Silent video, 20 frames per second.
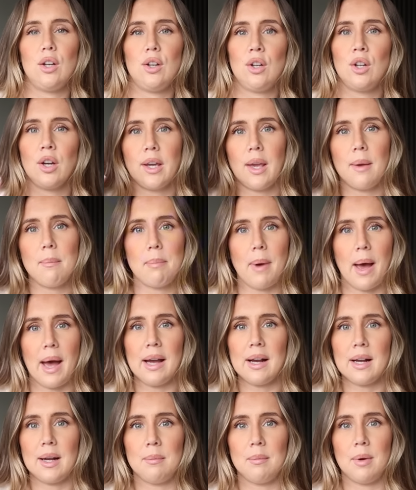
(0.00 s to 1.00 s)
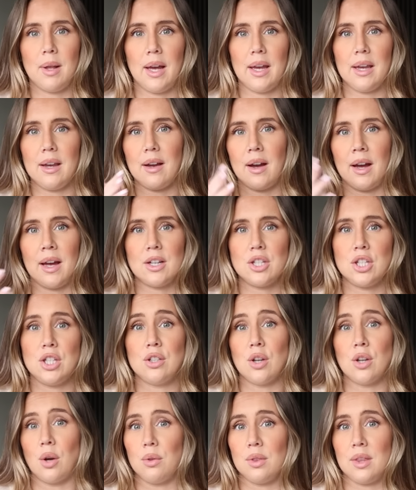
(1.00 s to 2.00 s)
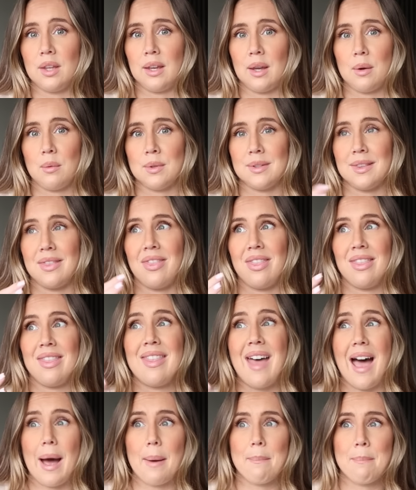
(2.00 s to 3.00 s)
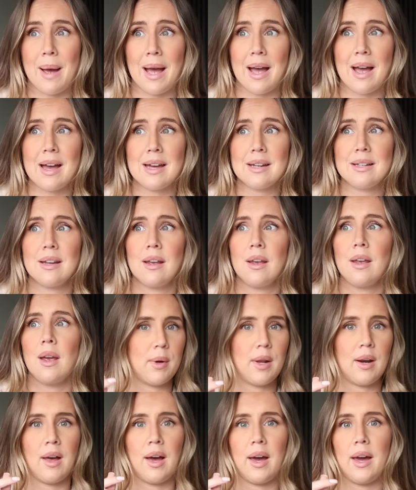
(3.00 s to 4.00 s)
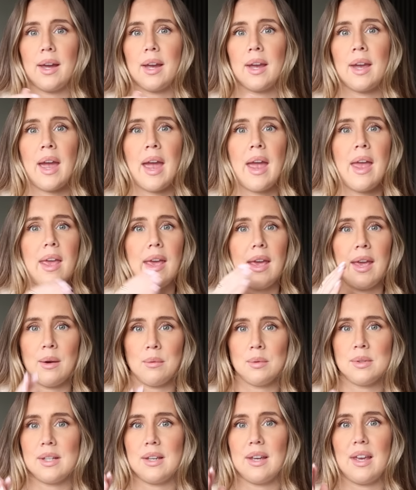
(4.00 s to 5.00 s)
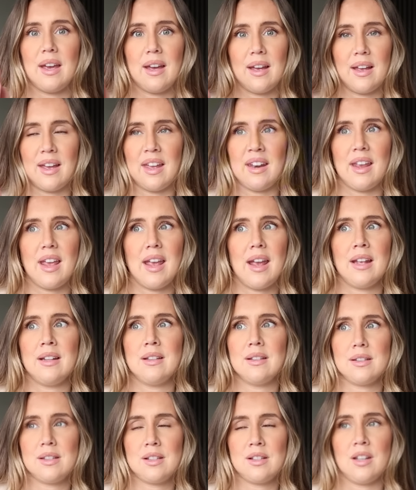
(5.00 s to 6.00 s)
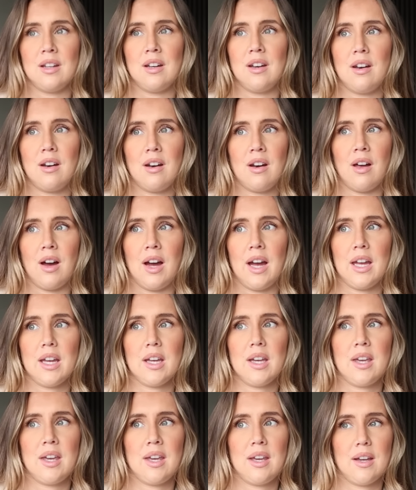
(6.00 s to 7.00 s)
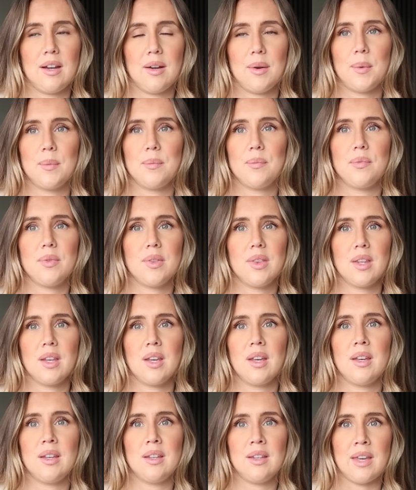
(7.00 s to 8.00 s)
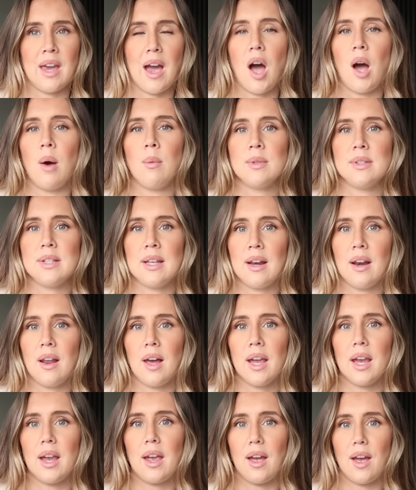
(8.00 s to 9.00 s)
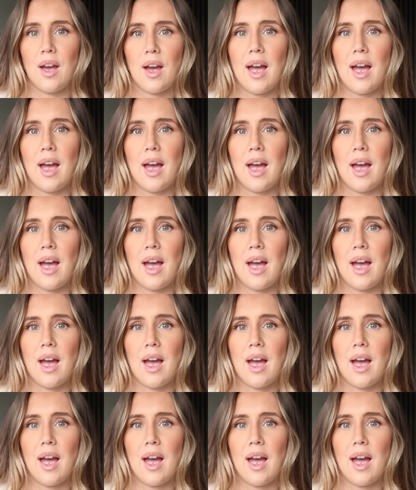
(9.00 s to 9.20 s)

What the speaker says: Looking back, I'm like, I actually don't think it was that bad, but like, it was an instant, like, yeah, I was in like